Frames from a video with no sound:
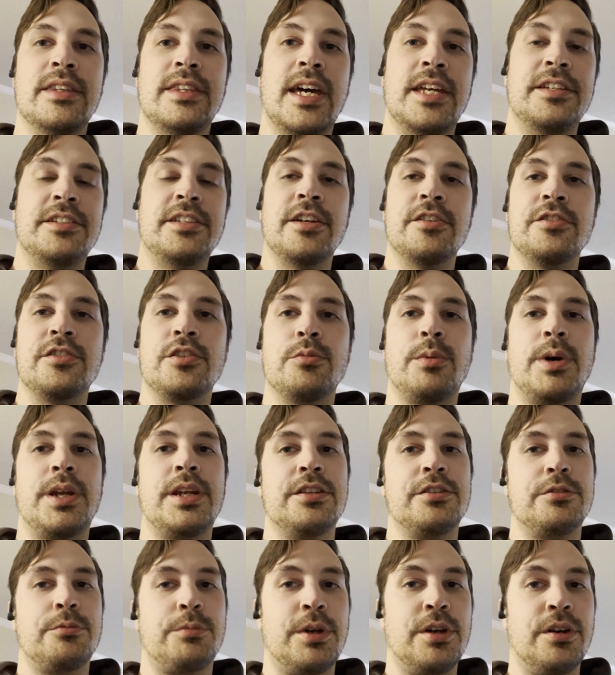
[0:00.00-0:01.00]
That tells you what
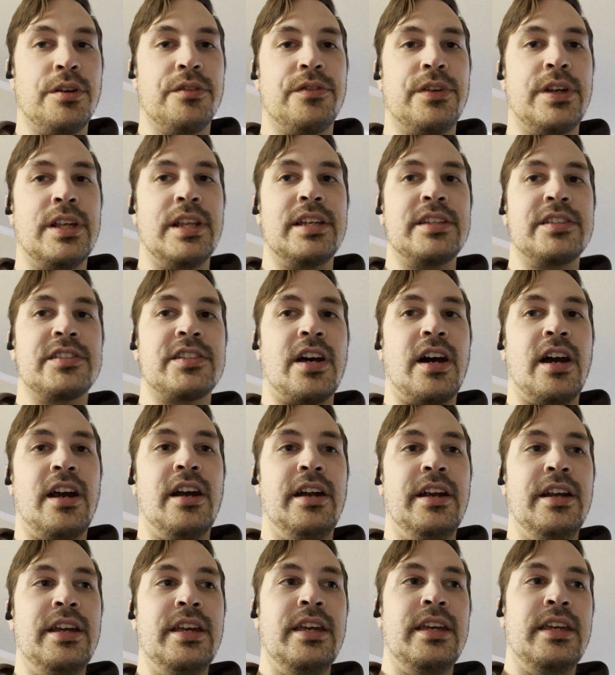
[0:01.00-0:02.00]
his real feelings
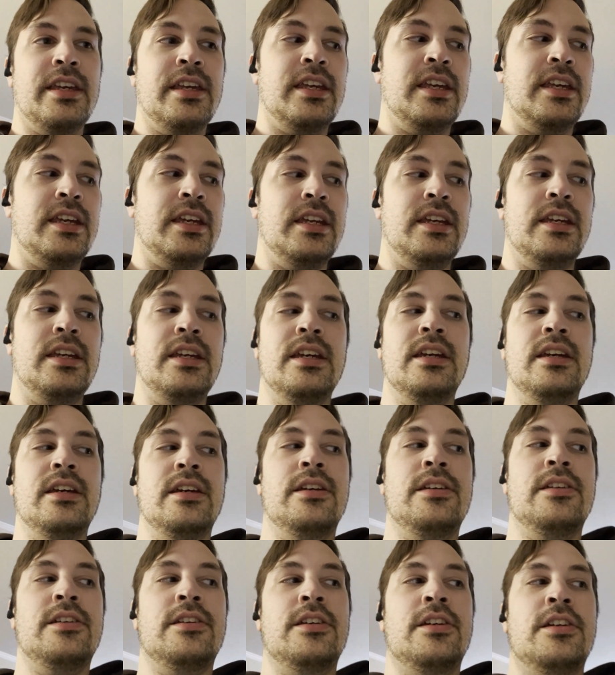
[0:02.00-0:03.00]
are. He
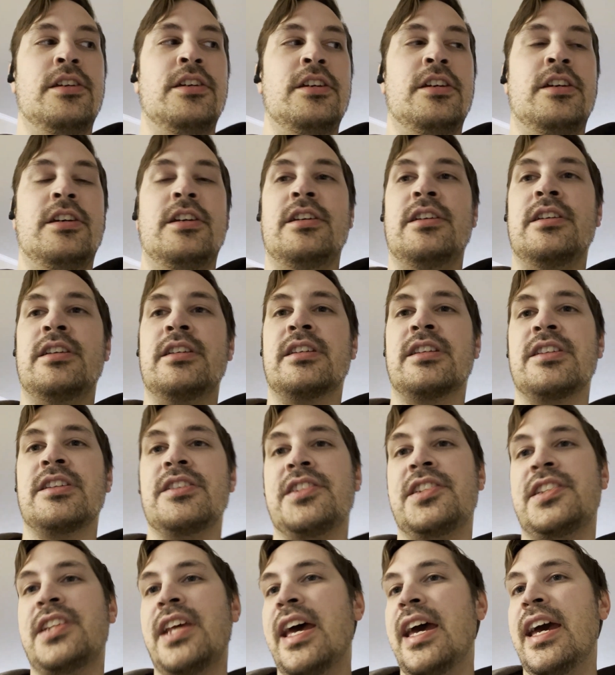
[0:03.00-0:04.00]
can
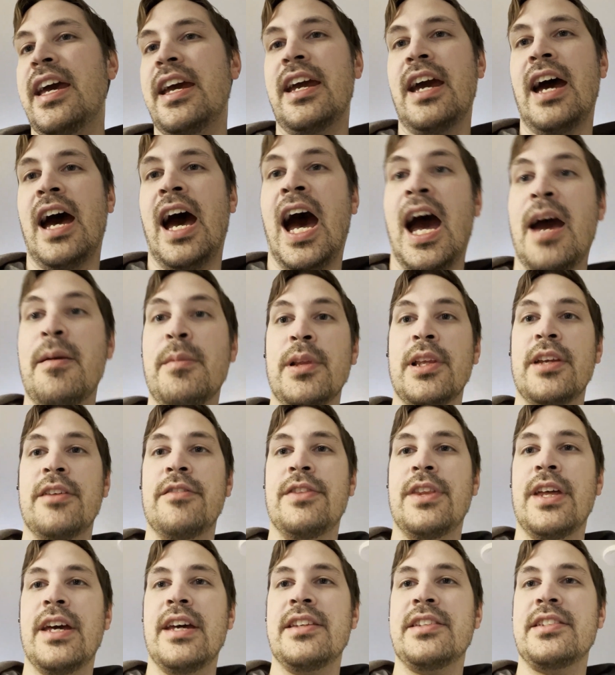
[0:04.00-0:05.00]
say, I believe
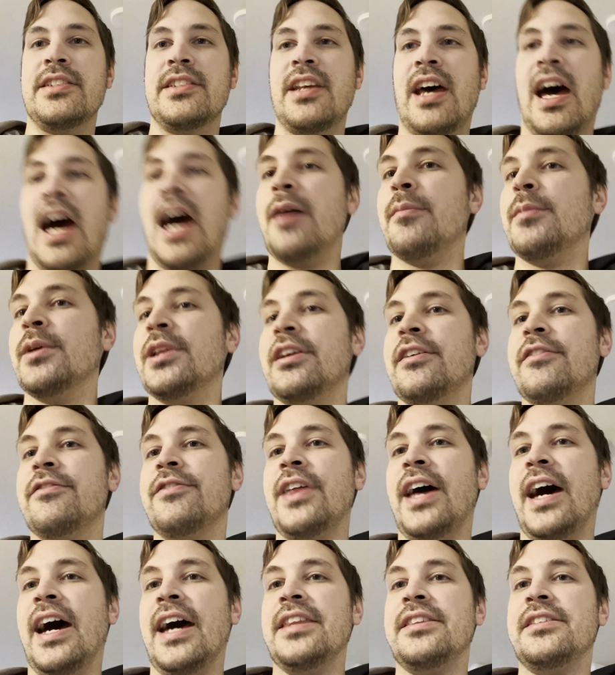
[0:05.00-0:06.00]
this, I believe
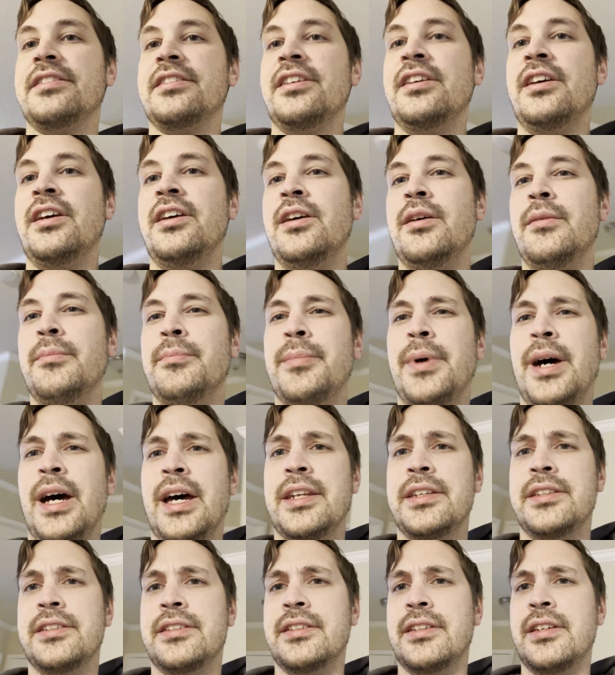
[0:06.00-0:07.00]
that,
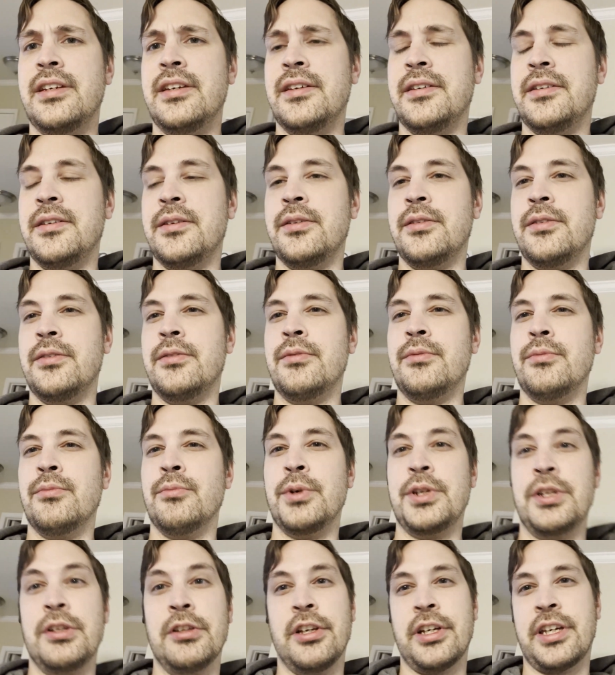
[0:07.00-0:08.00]
but
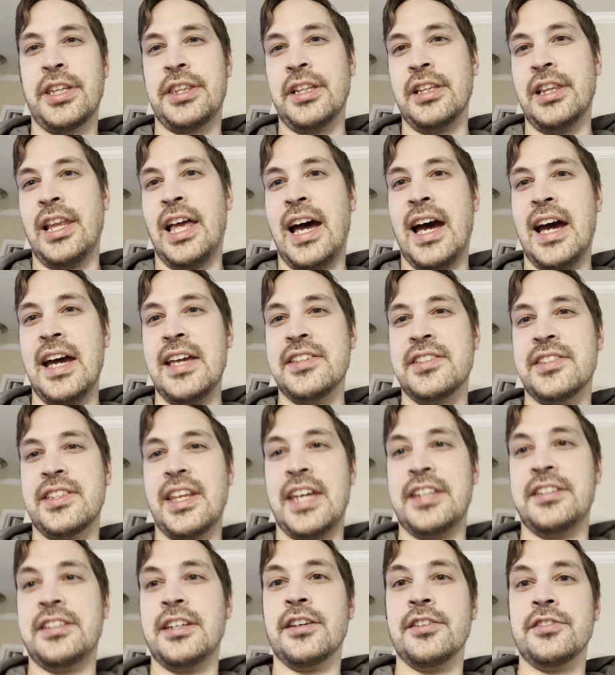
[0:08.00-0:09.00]
when you look at the lies,
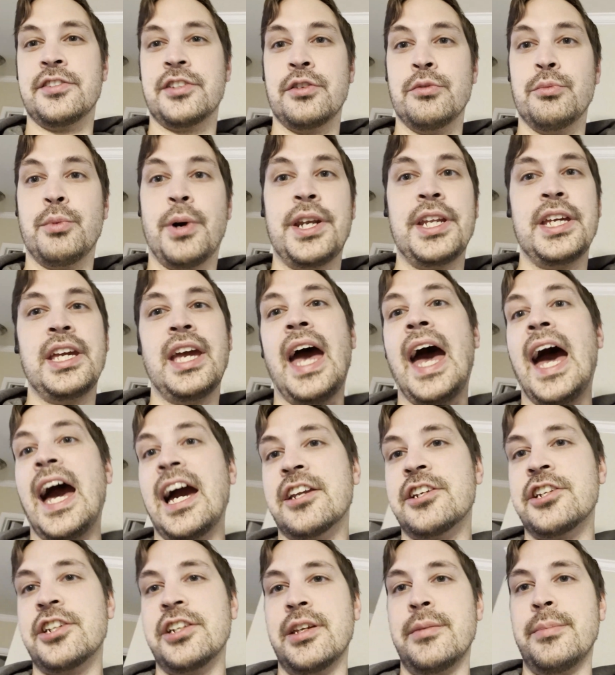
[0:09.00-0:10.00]
that tells you what he
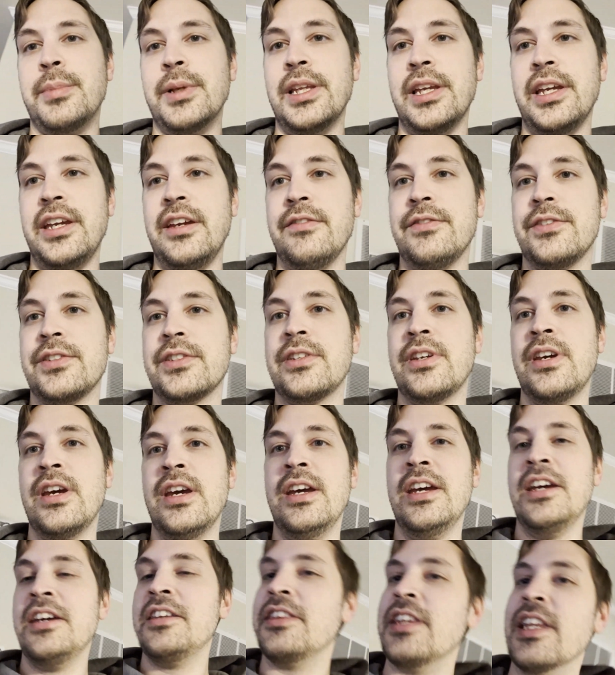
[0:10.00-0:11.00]
actually believes.
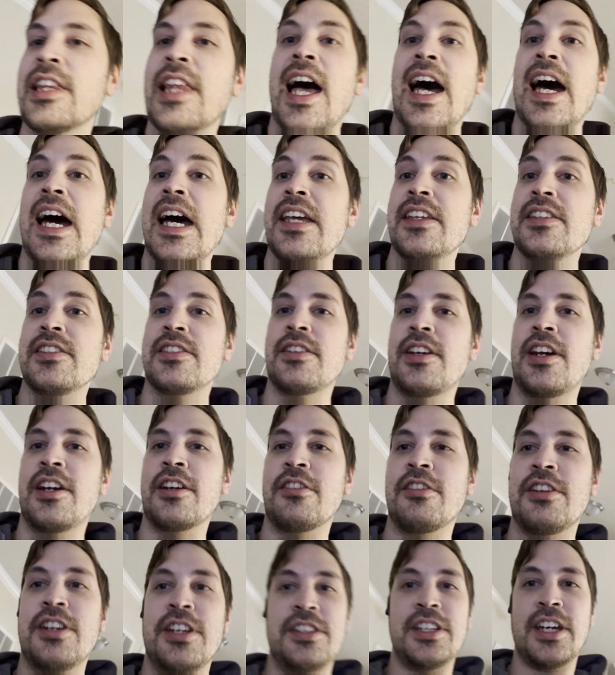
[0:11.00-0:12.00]
The lies are
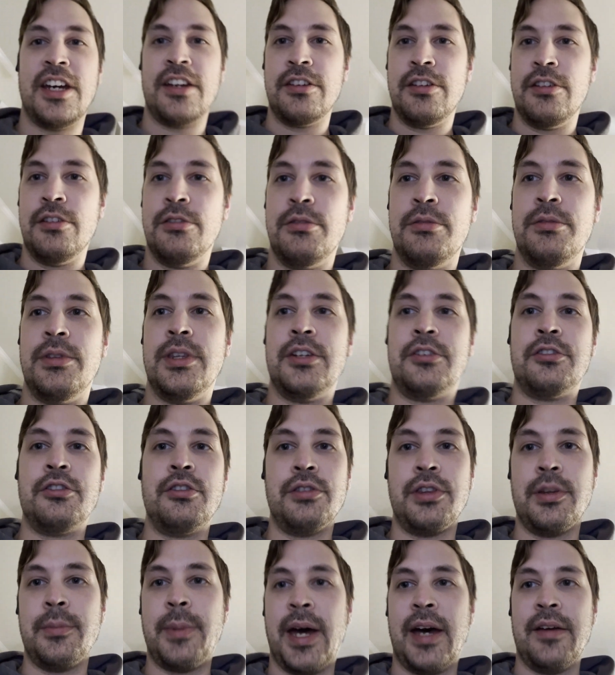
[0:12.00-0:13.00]
going to tell you the
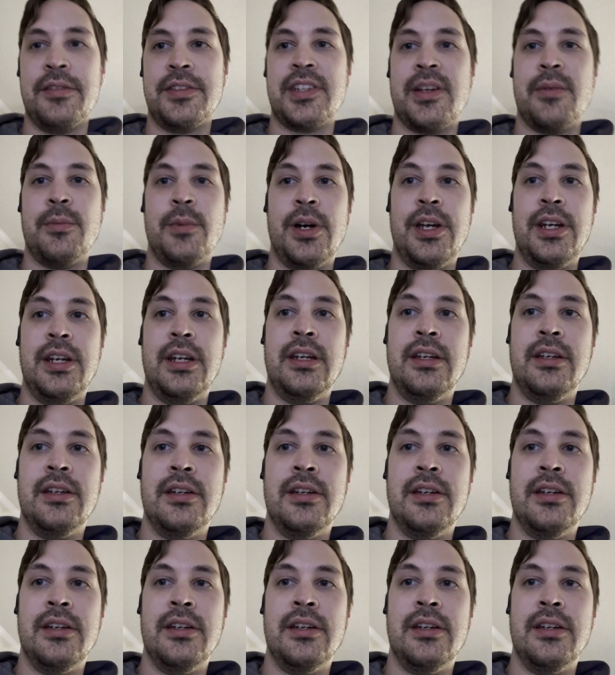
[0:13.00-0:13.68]
truth about someone.